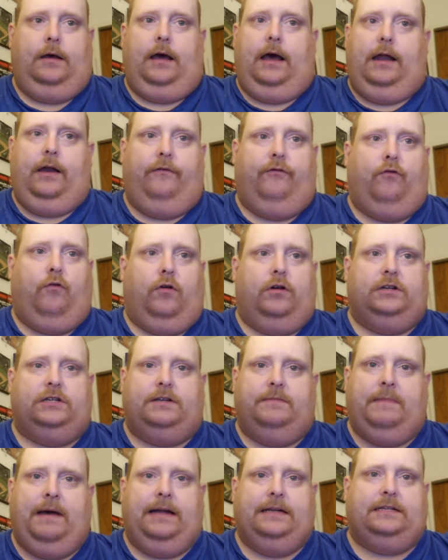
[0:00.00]
And of course,
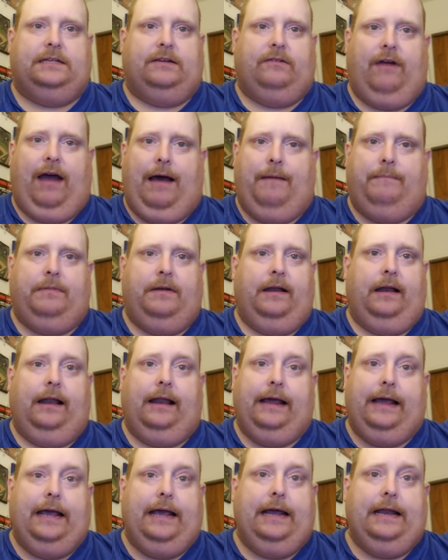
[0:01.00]
the Mets grabbed in the
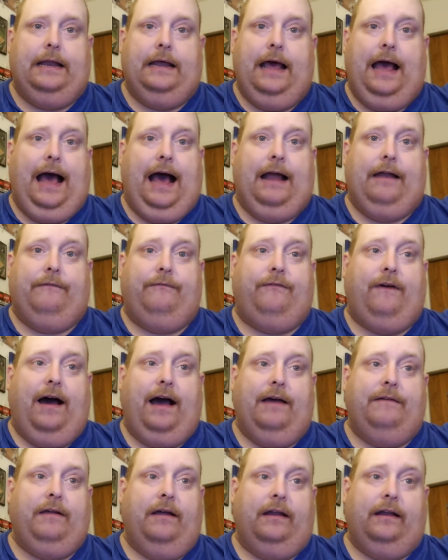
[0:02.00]
lead, had a
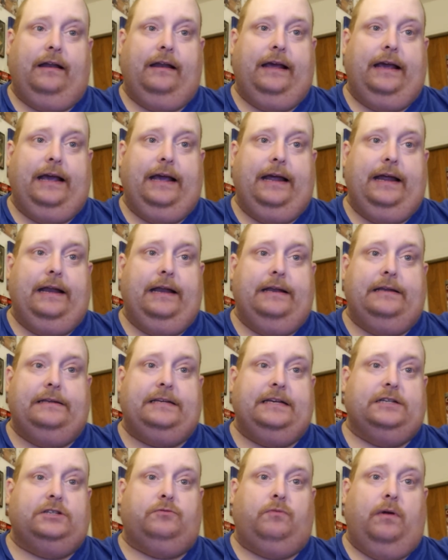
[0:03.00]
5 0 lead,
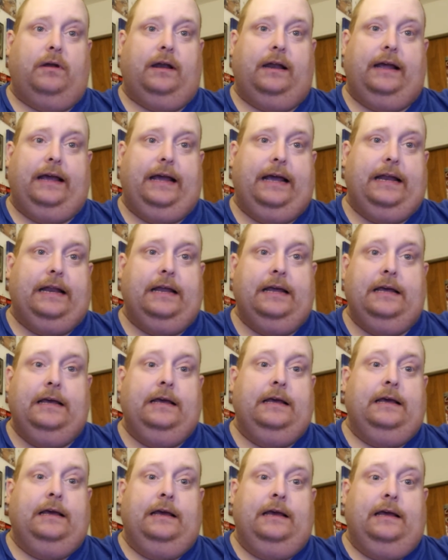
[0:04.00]
6 1 lead
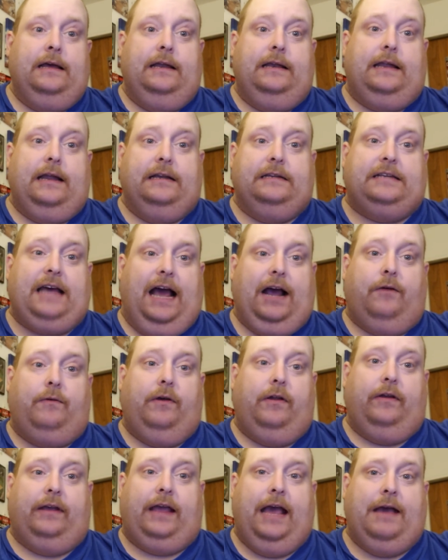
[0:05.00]
then Zach
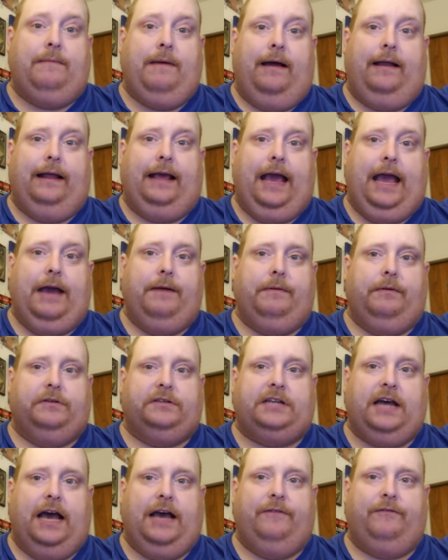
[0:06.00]
Wheeler came out of the game and it
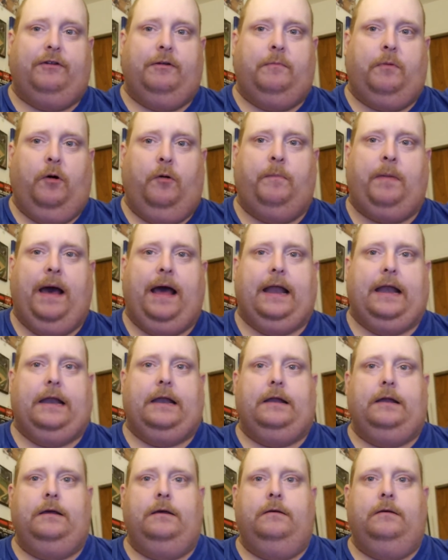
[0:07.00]
was time for the bullpen.